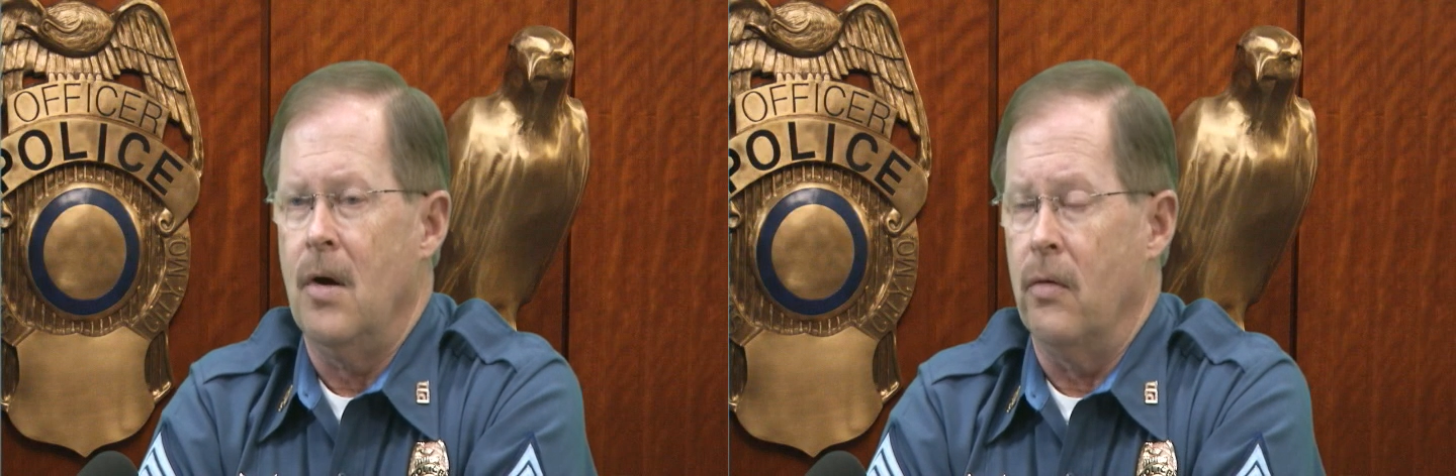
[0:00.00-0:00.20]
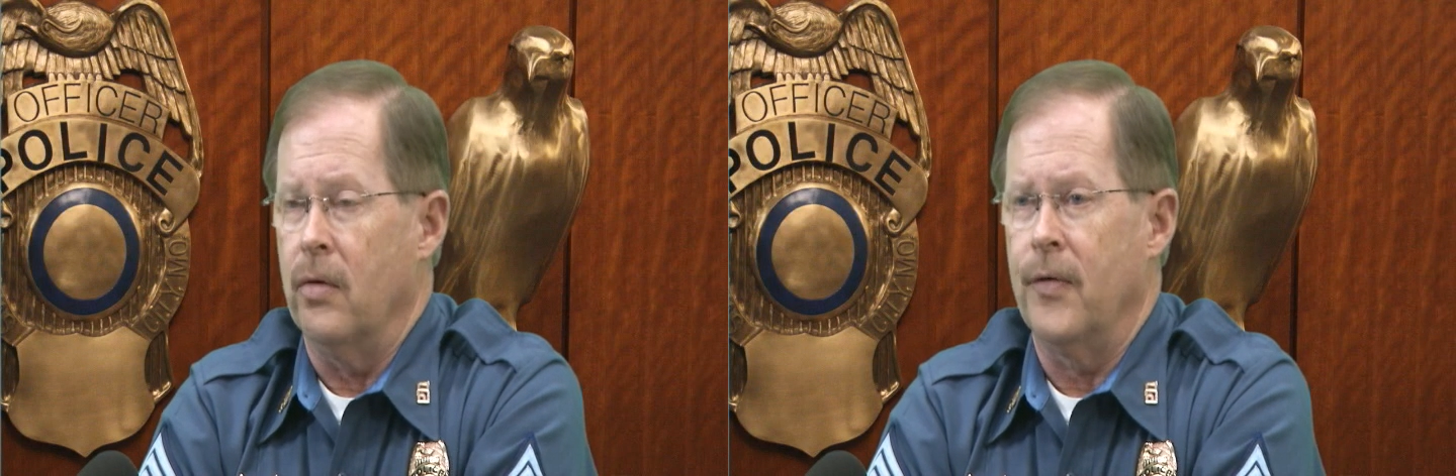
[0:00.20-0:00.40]

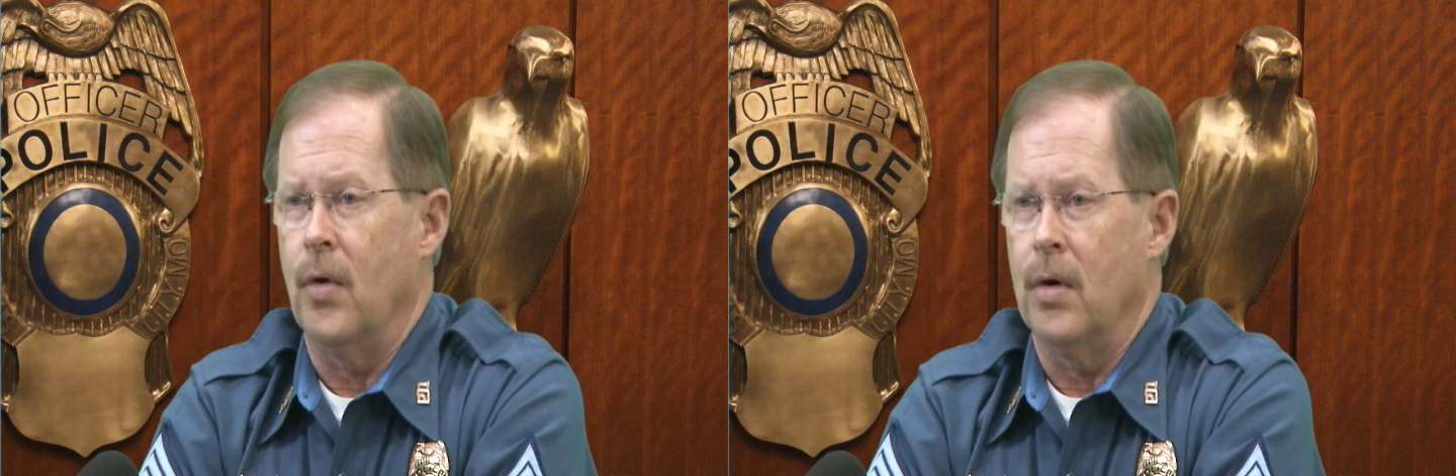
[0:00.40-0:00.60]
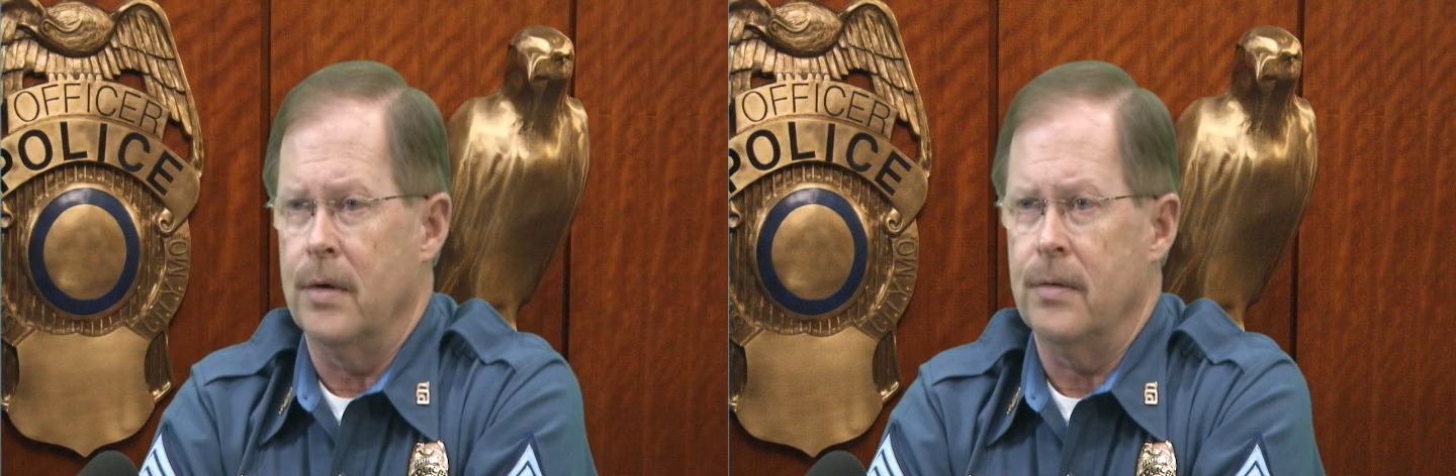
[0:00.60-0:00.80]
over
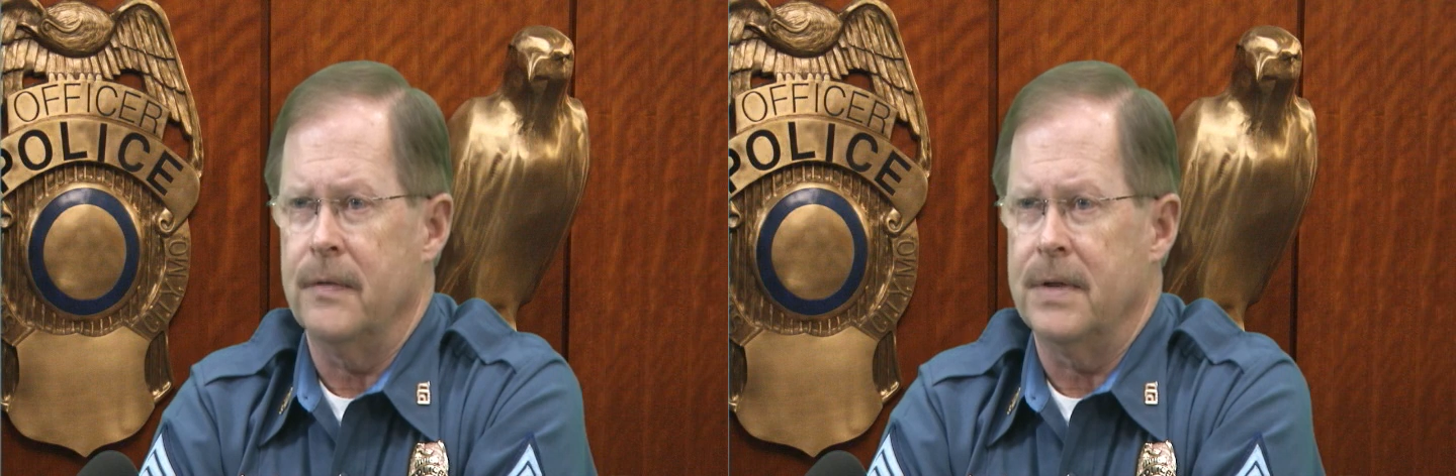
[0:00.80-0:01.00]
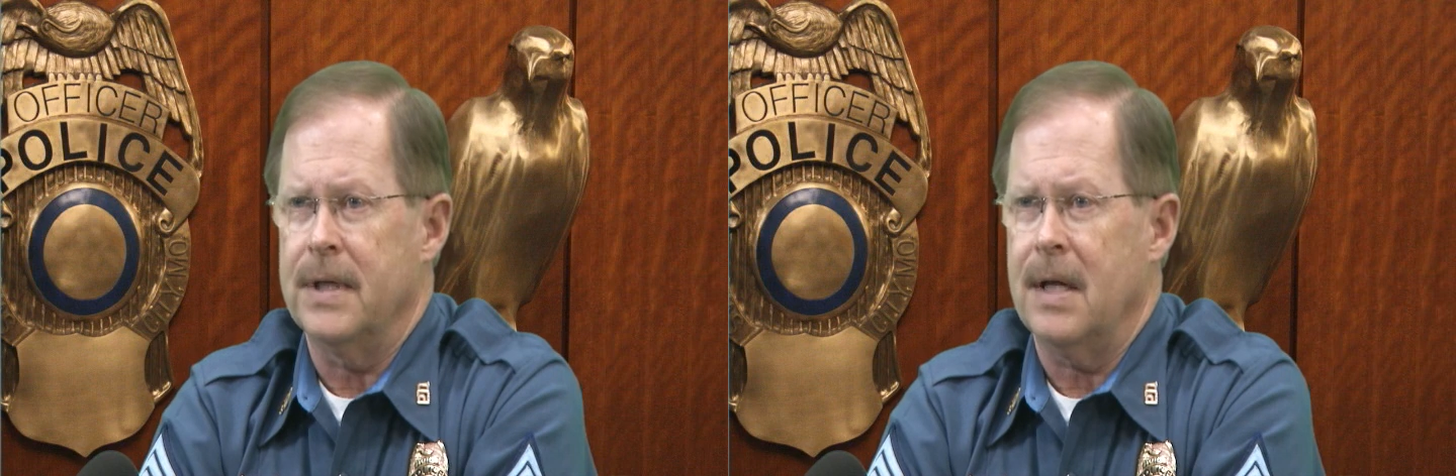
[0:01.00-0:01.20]

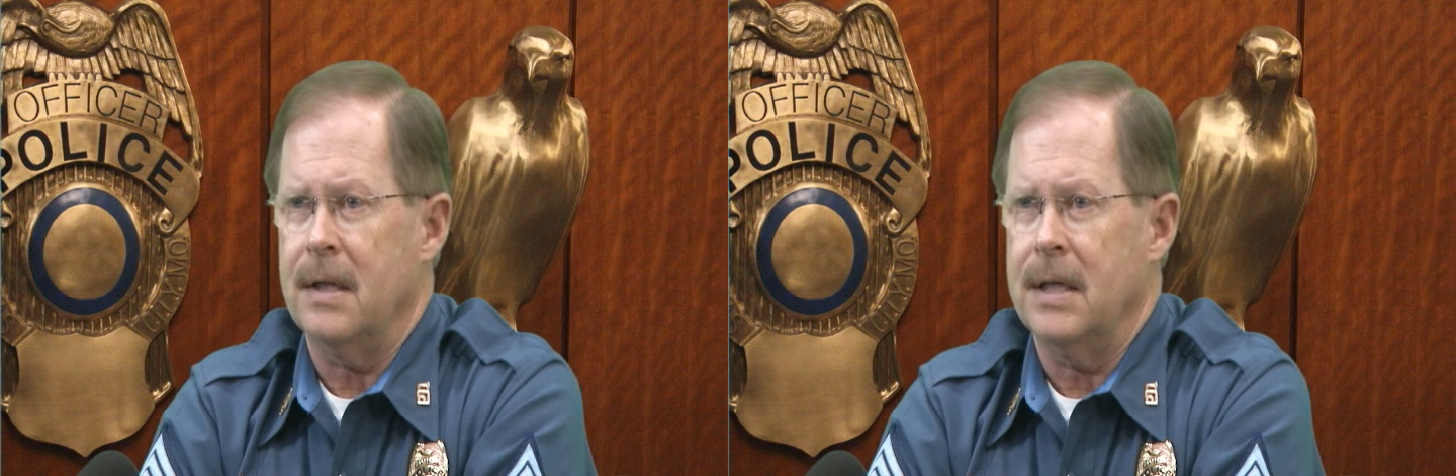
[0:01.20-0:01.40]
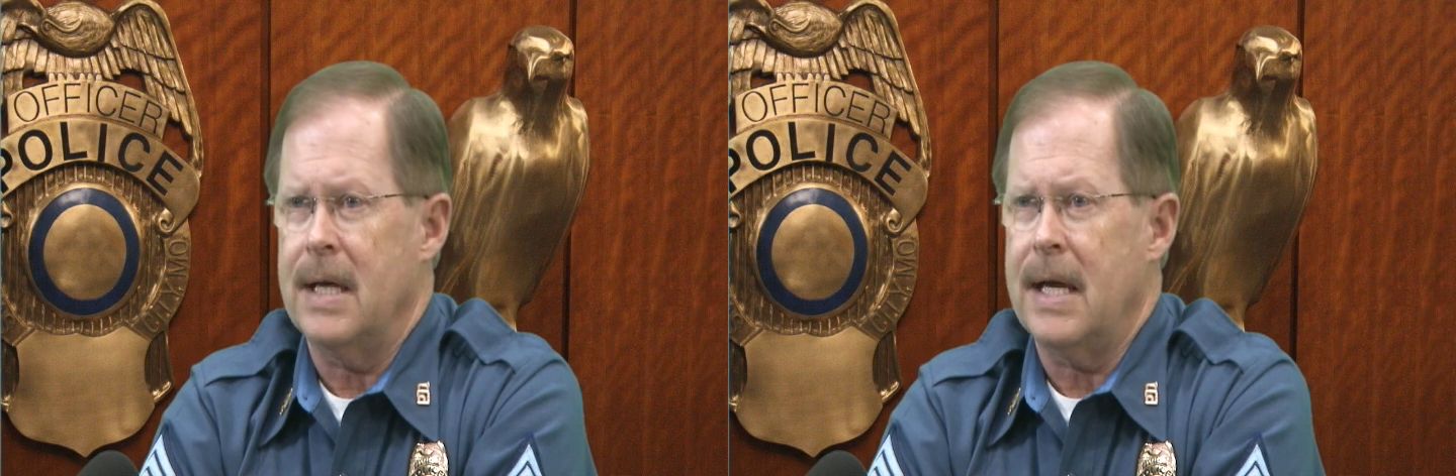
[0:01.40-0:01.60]
400
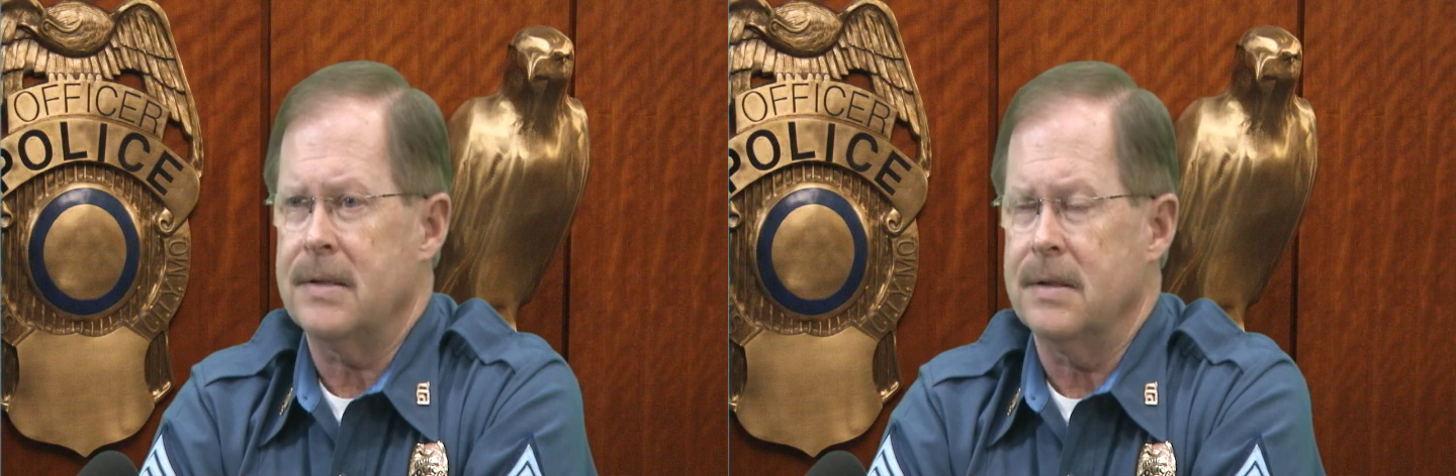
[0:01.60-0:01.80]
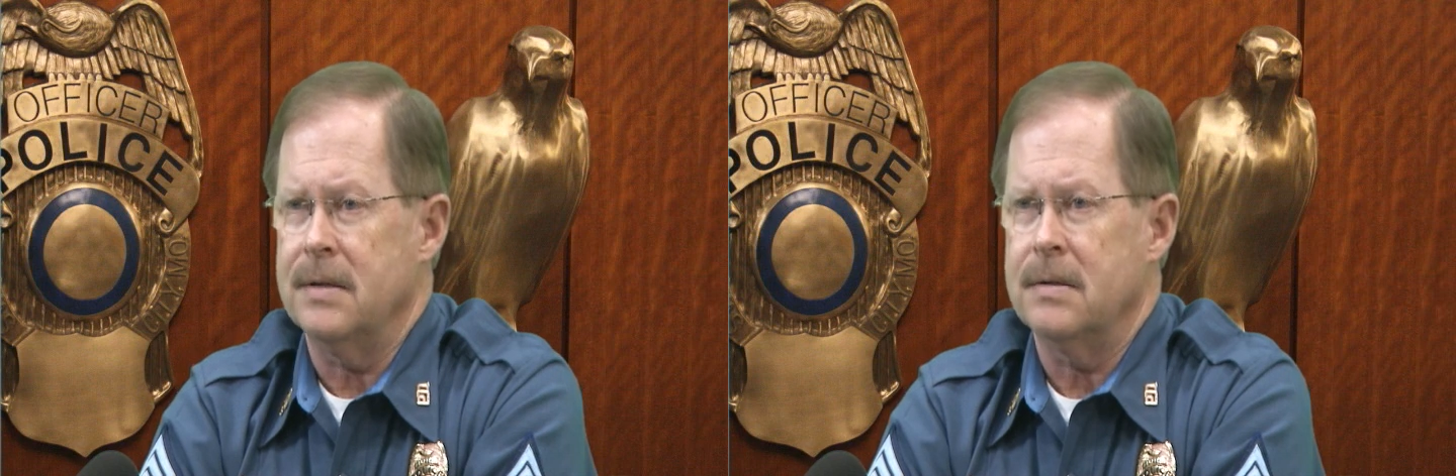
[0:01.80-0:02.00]
fatality
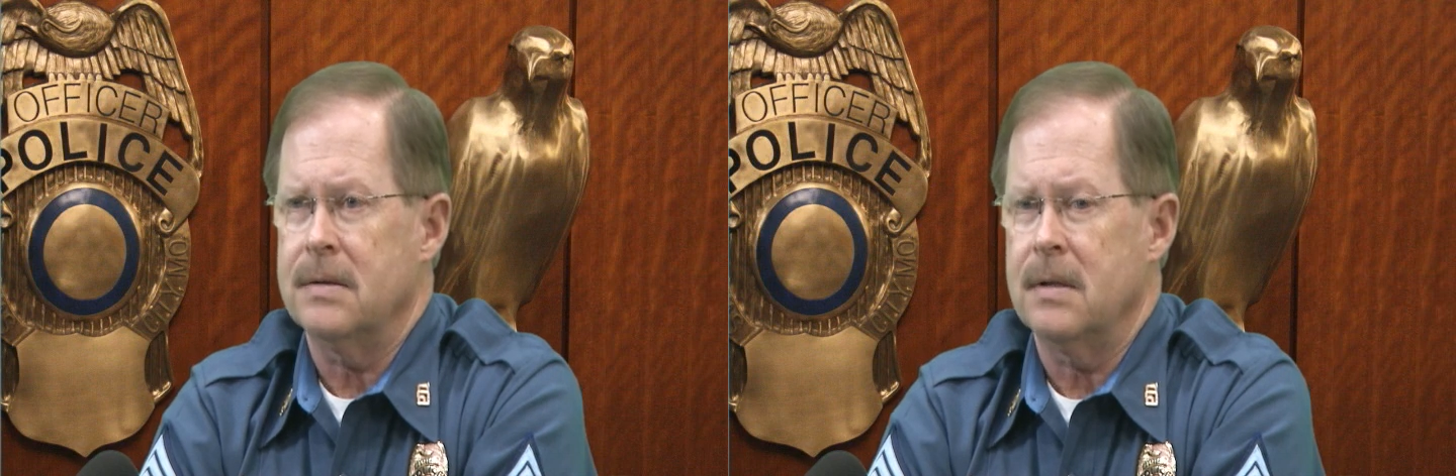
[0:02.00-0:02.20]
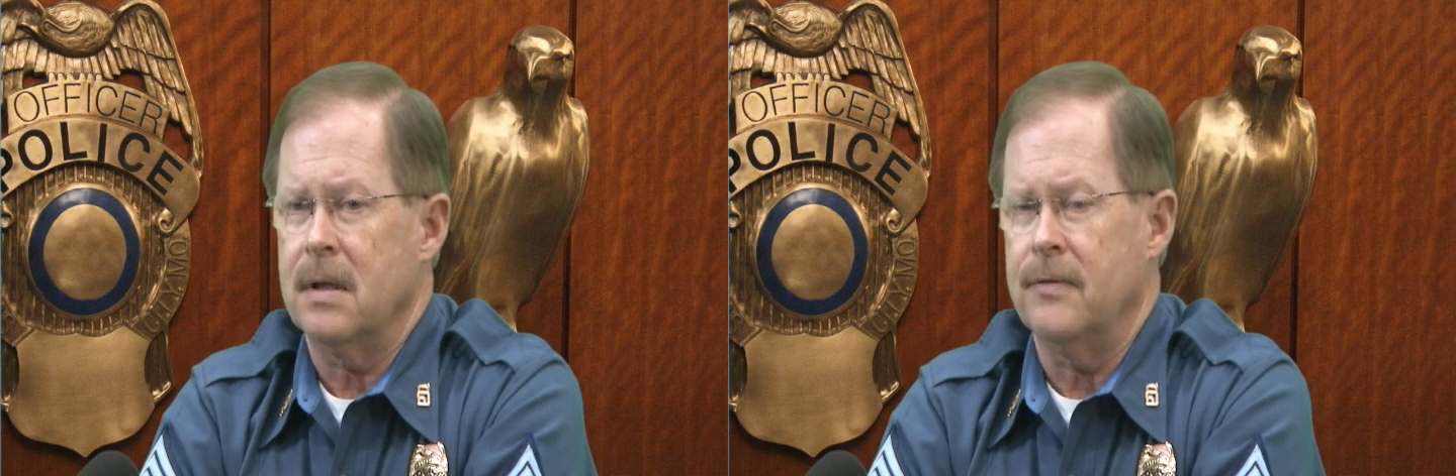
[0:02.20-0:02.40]
accidents.